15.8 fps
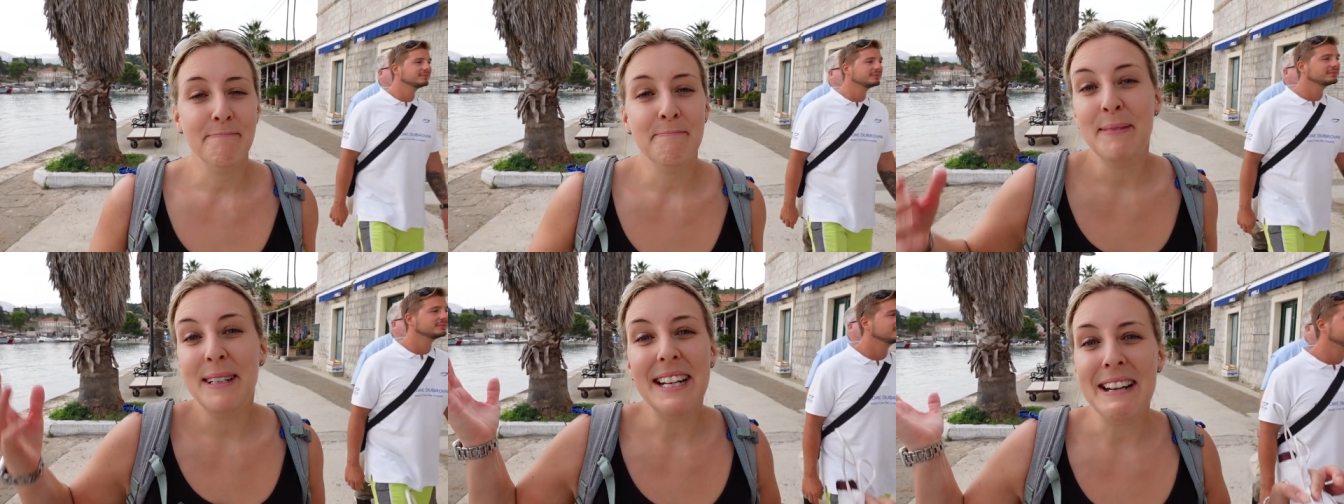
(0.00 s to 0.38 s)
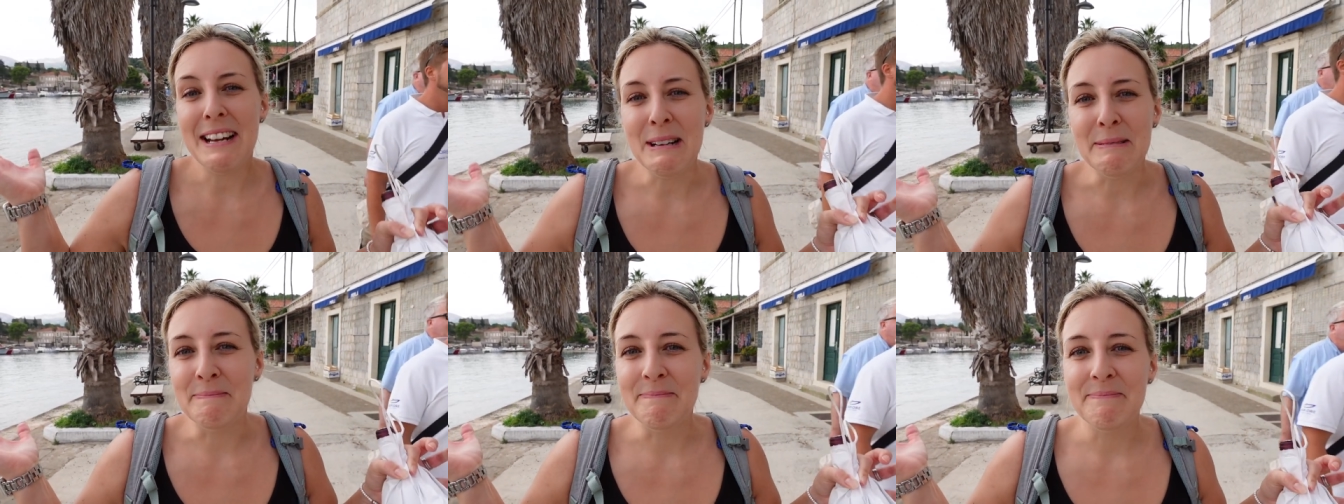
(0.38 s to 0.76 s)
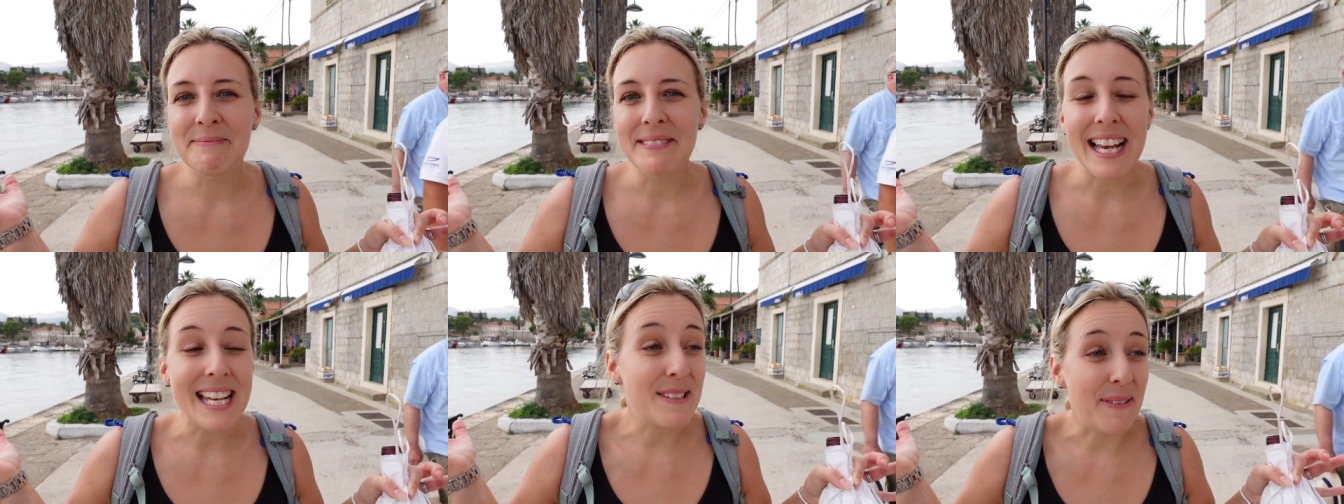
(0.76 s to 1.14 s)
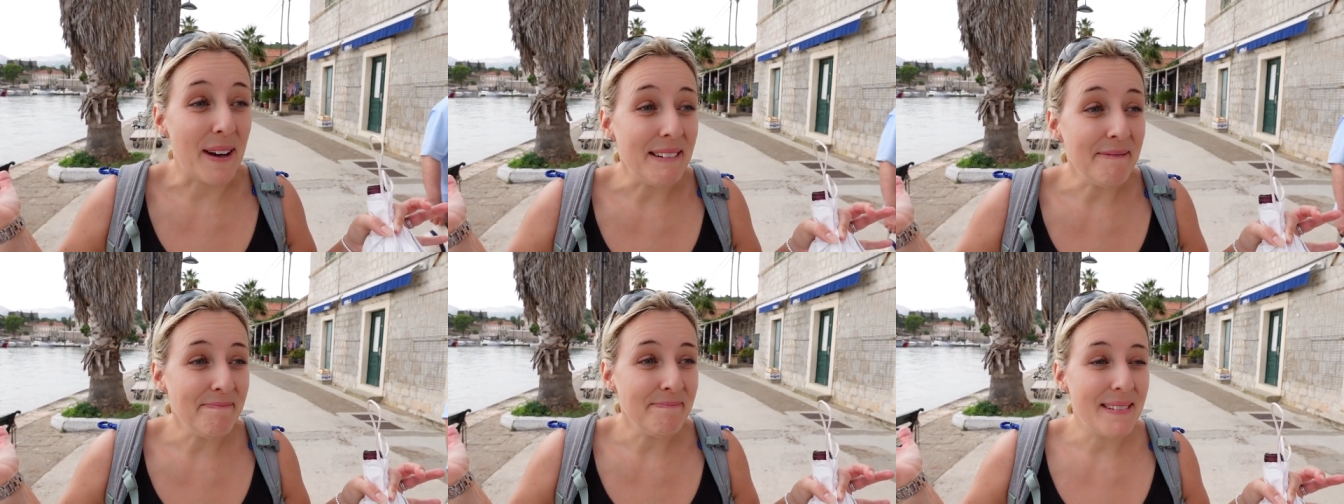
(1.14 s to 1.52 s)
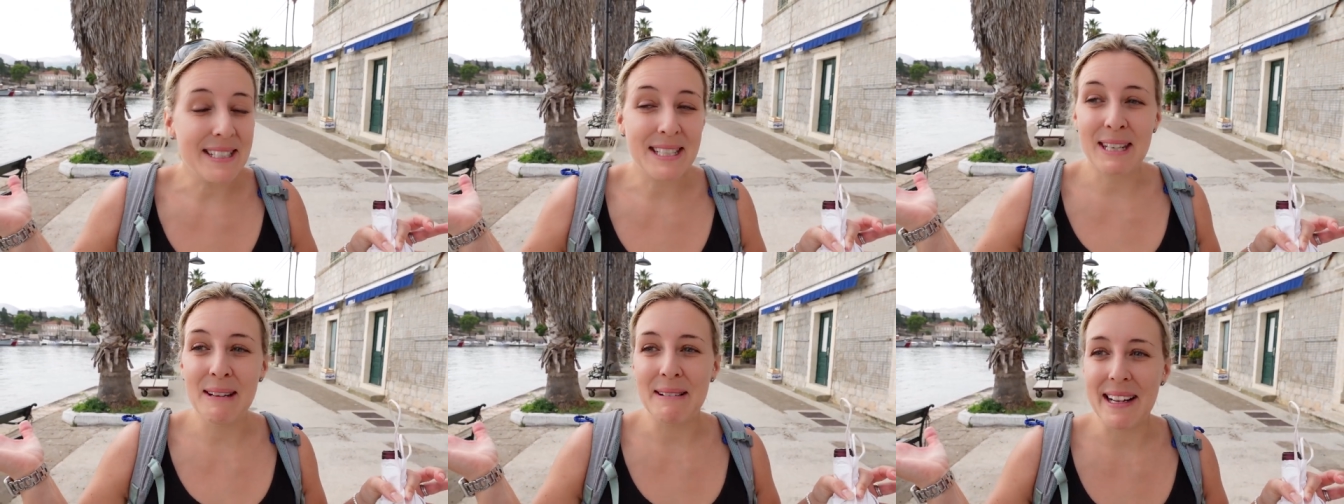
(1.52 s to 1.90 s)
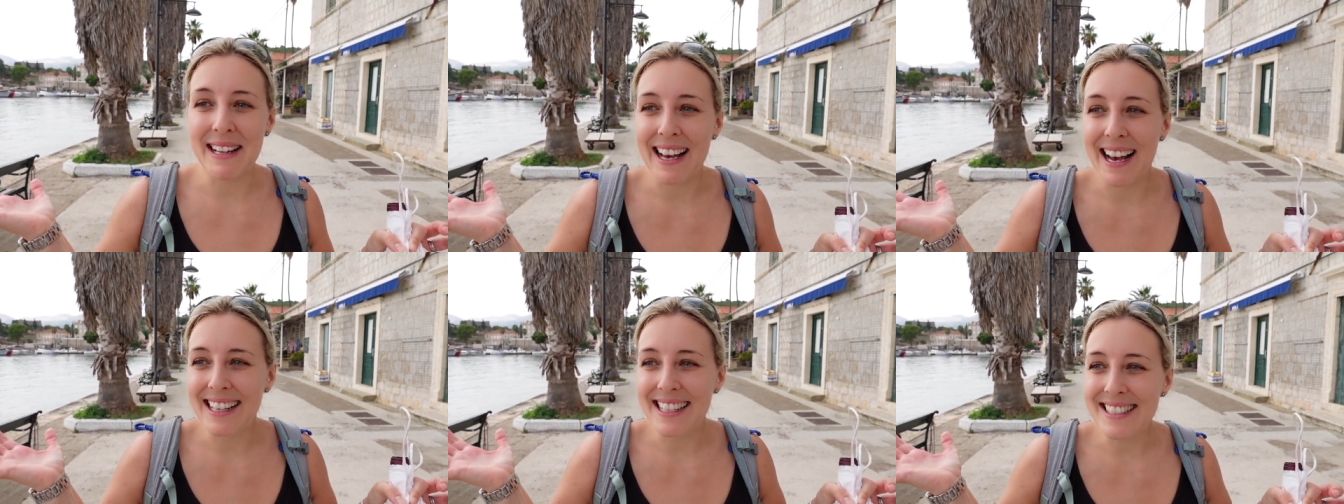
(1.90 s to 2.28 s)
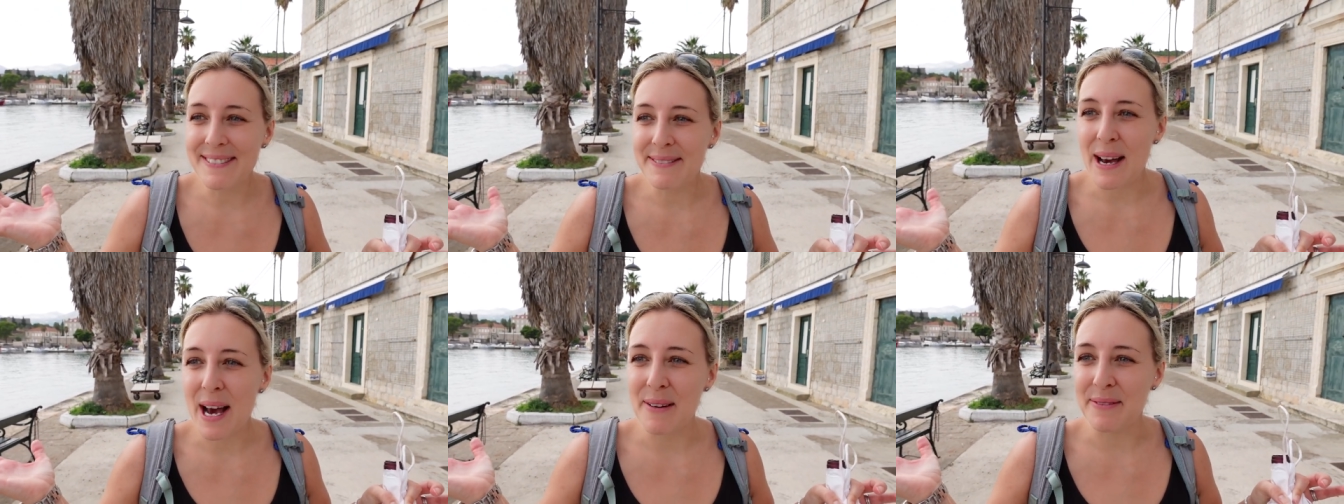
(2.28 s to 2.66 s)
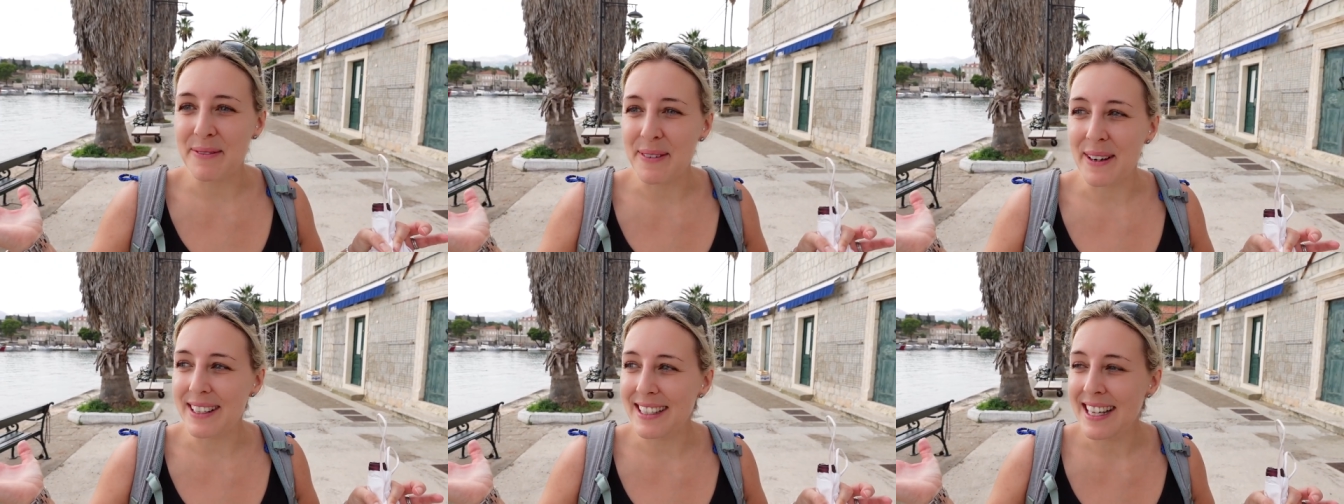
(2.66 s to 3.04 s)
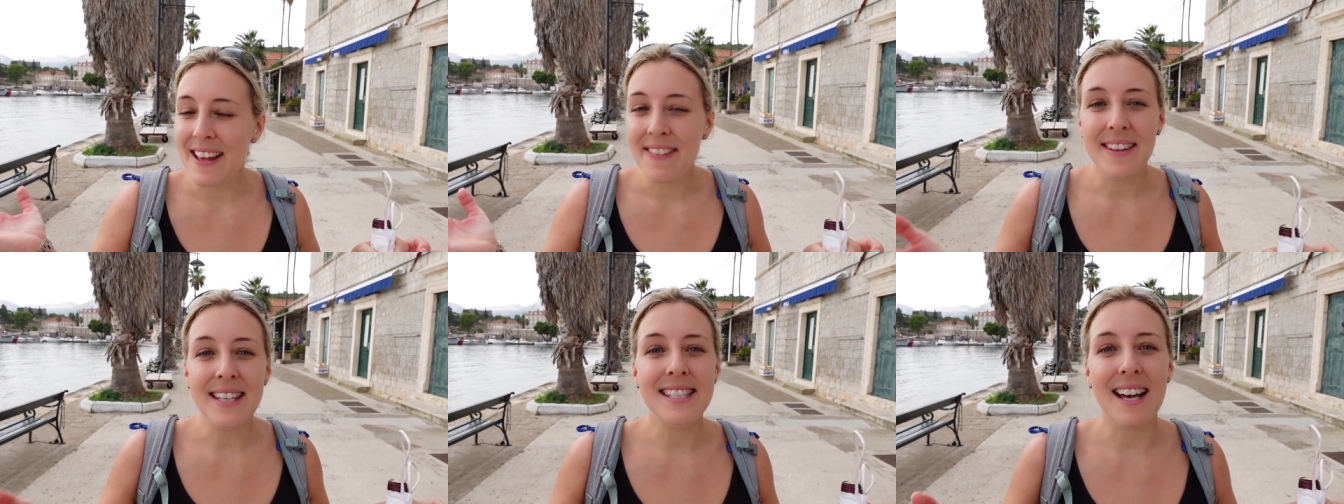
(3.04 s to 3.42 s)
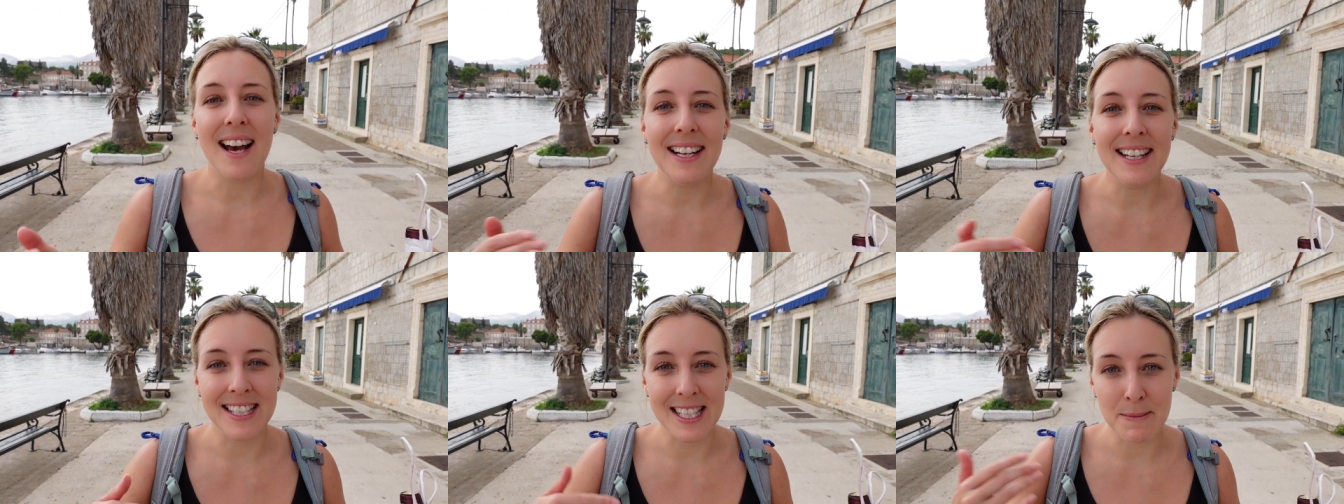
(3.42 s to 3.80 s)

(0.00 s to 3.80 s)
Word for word: We don't know. It's fun. It's a cute little island. We're having fun. This island